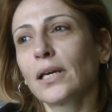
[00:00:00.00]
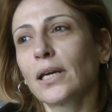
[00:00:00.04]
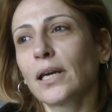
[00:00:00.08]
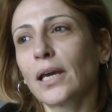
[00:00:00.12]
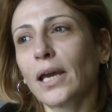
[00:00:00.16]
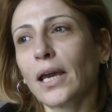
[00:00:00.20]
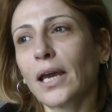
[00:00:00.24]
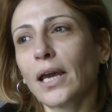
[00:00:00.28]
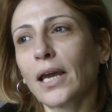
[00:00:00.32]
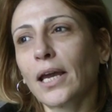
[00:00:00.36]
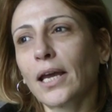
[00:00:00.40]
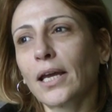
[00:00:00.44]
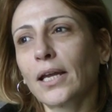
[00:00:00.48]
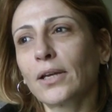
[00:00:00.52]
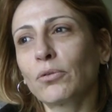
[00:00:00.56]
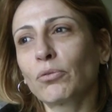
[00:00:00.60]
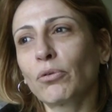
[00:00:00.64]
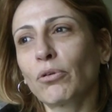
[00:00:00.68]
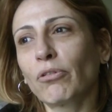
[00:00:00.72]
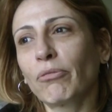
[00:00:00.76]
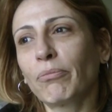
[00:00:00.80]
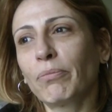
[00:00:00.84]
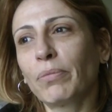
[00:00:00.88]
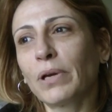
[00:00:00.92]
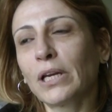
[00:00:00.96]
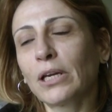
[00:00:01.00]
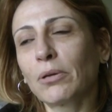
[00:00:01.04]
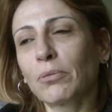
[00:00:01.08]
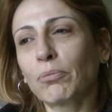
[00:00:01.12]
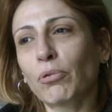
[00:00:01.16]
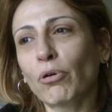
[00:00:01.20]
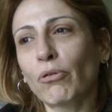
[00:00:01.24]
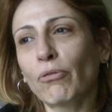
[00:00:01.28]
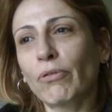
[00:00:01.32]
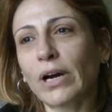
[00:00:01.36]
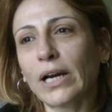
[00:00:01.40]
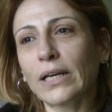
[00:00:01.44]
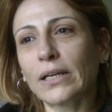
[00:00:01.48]
and we've been
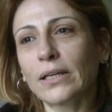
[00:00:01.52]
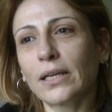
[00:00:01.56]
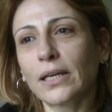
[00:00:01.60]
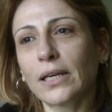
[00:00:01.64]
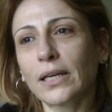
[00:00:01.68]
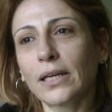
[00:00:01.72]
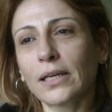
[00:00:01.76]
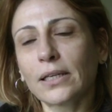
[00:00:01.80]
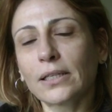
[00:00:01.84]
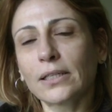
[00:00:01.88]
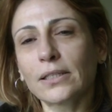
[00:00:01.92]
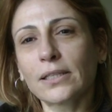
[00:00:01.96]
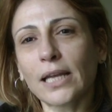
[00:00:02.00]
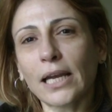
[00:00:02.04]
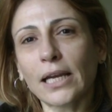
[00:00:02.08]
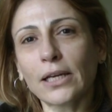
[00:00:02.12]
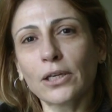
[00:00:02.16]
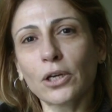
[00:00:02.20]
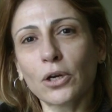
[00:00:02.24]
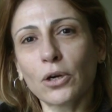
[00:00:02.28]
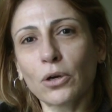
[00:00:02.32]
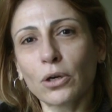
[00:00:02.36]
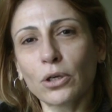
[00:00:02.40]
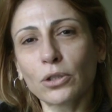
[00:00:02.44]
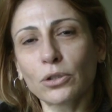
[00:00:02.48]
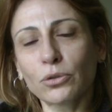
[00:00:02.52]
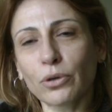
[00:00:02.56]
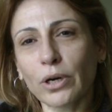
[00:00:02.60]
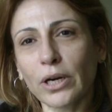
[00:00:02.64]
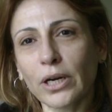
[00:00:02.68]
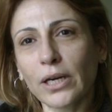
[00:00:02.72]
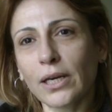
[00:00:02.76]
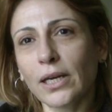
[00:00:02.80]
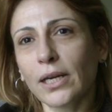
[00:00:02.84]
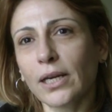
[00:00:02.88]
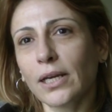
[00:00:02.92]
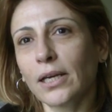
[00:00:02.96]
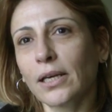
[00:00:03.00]
providing technical
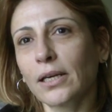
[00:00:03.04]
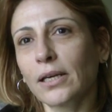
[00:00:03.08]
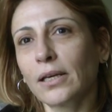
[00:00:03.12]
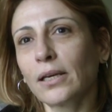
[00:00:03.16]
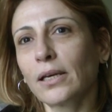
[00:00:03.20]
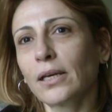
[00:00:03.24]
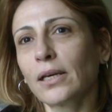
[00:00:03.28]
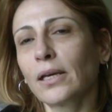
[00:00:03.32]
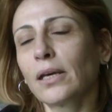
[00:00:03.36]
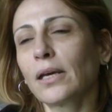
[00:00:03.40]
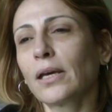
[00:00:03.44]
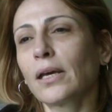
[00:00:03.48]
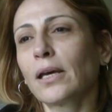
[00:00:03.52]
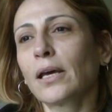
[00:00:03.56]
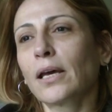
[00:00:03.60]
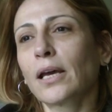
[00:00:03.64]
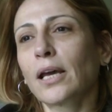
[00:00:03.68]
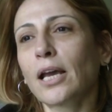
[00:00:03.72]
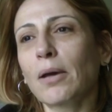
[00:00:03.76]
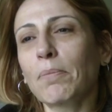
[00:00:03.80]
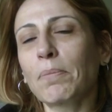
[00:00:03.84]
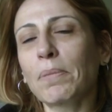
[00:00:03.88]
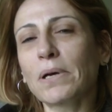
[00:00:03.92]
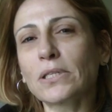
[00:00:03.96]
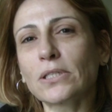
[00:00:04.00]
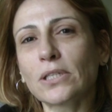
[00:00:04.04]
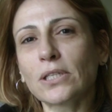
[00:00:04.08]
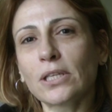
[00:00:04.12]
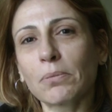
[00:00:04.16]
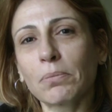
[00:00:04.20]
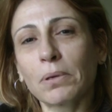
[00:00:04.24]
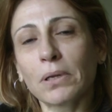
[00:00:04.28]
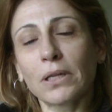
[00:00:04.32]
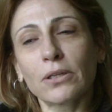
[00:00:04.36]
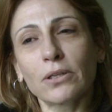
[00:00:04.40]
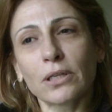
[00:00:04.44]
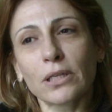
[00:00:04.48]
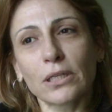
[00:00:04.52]
training, capacity
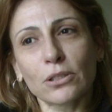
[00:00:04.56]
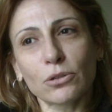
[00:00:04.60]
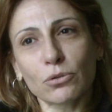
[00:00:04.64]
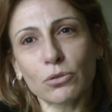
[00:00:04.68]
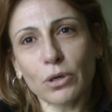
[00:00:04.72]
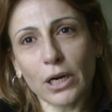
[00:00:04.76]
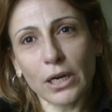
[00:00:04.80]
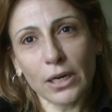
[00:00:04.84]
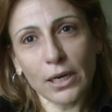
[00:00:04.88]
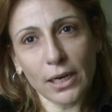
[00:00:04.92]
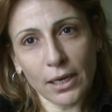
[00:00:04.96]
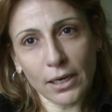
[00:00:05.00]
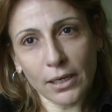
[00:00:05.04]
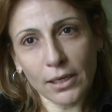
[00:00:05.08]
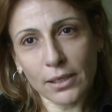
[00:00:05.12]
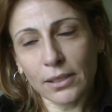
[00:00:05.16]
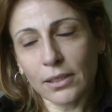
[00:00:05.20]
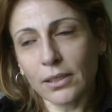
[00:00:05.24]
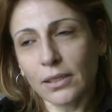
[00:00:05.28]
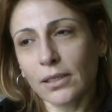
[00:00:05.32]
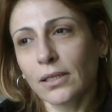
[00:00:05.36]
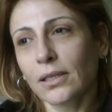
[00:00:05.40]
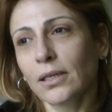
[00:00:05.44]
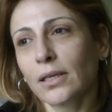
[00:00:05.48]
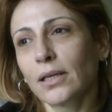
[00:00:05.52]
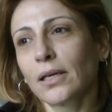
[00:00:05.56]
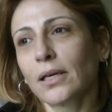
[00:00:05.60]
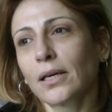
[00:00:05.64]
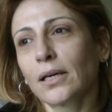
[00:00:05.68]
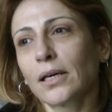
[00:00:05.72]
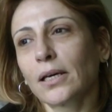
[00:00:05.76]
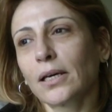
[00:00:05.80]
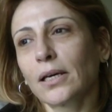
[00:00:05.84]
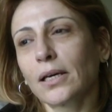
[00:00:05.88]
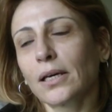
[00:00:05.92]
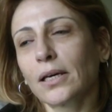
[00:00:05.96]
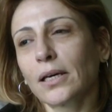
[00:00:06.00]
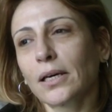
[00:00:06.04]
building training,
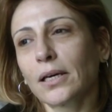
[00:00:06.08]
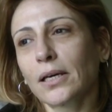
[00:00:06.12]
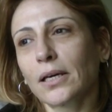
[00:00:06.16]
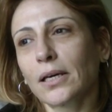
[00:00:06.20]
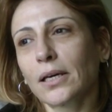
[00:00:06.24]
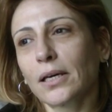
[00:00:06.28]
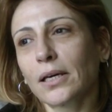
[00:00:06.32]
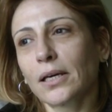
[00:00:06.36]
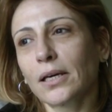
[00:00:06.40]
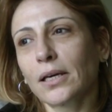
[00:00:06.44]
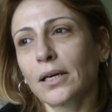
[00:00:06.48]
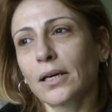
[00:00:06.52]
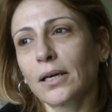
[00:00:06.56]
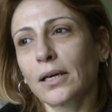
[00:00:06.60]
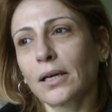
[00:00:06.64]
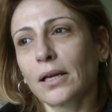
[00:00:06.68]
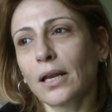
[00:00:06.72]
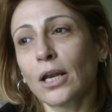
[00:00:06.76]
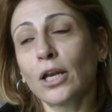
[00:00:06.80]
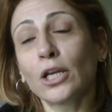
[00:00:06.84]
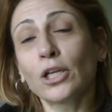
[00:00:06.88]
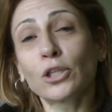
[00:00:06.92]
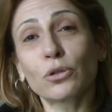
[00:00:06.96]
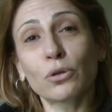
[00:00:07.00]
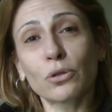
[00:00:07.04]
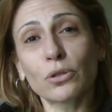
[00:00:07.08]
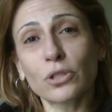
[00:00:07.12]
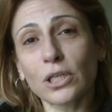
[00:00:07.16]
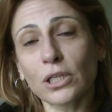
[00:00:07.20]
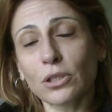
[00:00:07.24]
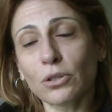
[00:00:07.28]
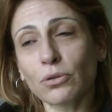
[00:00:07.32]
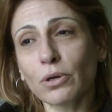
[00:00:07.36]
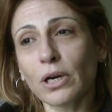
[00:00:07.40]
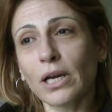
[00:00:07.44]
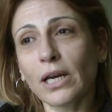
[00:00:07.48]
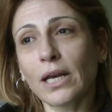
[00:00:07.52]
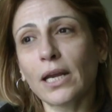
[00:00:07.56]
literacy
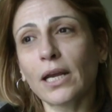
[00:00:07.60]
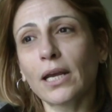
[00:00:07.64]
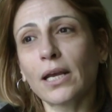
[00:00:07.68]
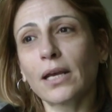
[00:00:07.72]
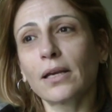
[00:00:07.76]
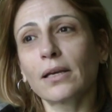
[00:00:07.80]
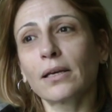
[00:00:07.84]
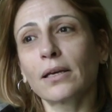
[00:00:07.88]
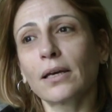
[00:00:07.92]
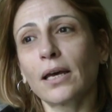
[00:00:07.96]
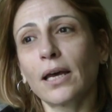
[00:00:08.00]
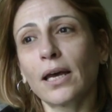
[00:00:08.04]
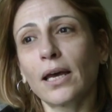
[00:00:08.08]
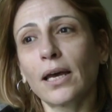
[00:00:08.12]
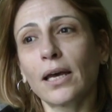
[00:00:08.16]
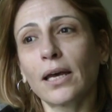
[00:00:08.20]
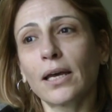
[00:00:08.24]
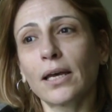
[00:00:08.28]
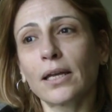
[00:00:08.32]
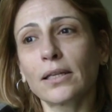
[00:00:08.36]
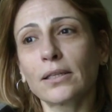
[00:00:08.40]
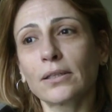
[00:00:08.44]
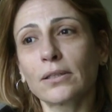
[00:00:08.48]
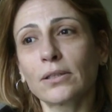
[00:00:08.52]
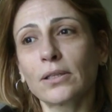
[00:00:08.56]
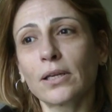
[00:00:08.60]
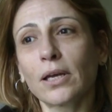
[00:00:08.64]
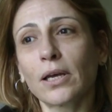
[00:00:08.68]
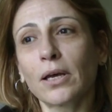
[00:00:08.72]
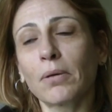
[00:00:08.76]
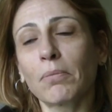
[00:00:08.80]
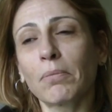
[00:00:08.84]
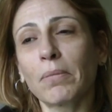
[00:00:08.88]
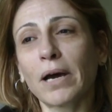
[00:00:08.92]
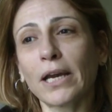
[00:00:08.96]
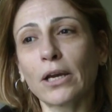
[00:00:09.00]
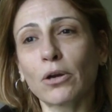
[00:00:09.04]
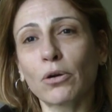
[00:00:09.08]
training, and
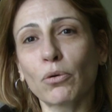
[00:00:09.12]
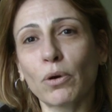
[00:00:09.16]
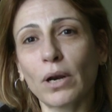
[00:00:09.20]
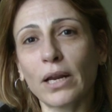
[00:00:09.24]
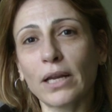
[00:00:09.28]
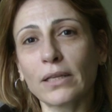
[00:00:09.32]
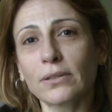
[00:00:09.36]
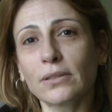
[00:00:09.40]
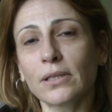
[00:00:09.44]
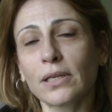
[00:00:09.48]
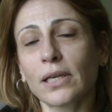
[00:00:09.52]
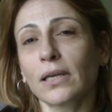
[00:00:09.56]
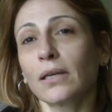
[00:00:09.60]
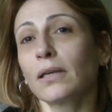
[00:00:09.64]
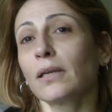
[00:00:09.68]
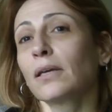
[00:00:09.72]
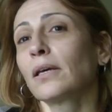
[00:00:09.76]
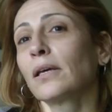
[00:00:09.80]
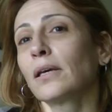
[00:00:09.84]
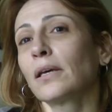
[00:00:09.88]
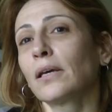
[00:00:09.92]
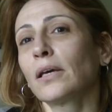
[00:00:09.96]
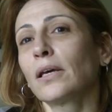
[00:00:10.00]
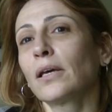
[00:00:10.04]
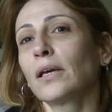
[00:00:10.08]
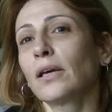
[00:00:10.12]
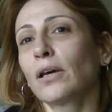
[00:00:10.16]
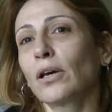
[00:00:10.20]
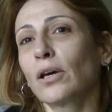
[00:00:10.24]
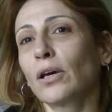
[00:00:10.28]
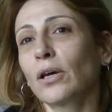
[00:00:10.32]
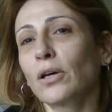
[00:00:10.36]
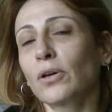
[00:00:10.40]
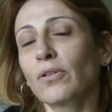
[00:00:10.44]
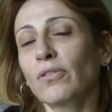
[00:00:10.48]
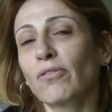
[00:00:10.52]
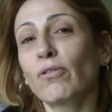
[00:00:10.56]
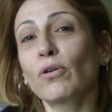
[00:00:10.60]
micro-lending
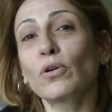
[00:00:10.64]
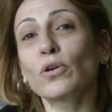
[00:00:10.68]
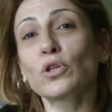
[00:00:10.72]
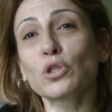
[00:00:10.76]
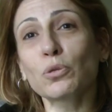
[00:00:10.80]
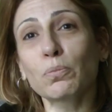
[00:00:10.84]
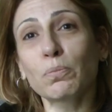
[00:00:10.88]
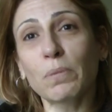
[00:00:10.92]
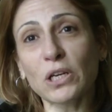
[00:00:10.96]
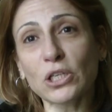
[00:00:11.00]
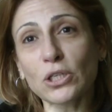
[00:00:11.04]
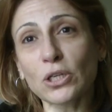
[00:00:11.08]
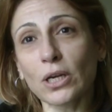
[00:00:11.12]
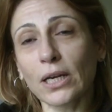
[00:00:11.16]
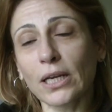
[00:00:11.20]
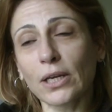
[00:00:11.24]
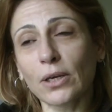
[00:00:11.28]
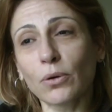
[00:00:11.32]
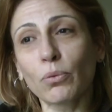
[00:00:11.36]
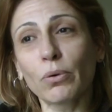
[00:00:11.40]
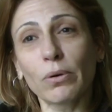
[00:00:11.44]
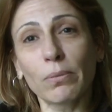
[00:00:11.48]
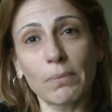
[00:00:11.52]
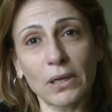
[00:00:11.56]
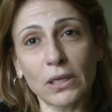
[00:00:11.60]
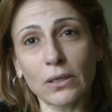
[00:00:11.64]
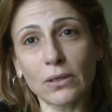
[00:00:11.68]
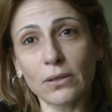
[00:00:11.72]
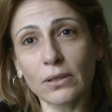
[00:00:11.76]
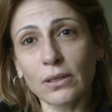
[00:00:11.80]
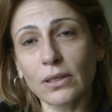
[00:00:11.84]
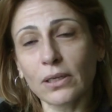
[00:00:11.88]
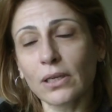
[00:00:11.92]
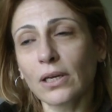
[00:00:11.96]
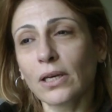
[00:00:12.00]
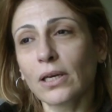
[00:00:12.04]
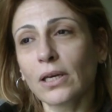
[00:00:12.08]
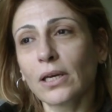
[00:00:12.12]
for especially women
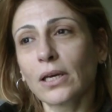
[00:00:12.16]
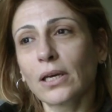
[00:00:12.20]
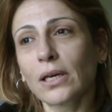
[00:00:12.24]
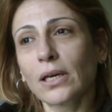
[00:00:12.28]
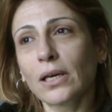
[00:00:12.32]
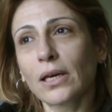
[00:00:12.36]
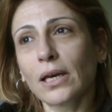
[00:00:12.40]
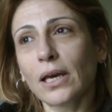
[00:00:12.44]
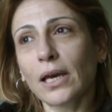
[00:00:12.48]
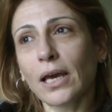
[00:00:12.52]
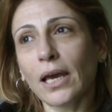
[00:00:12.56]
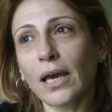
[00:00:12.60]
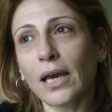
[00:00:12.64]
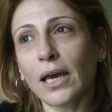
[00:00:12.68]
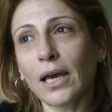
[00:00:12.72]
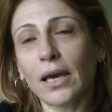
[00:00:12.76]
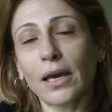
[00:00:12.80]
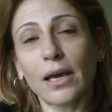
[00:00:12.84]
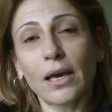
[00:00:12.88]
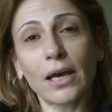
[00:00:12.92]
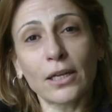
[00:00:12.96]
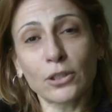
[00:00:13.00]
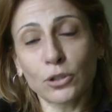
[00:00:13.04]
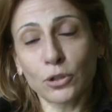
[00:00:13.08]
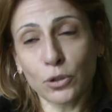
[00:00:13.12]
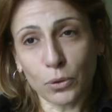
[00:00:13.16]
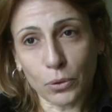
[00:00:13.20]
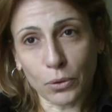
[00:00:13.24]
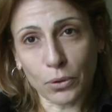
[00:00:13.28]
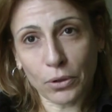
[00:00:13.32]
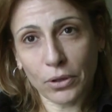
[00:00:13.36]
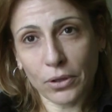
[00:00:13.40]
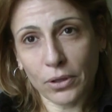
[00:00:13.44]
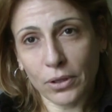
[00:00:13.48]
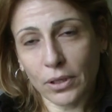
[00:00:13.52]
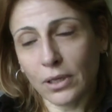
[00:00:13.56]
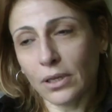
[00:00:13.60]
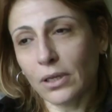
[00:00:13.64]
and
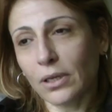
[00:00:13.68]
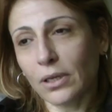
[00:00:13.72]
youth.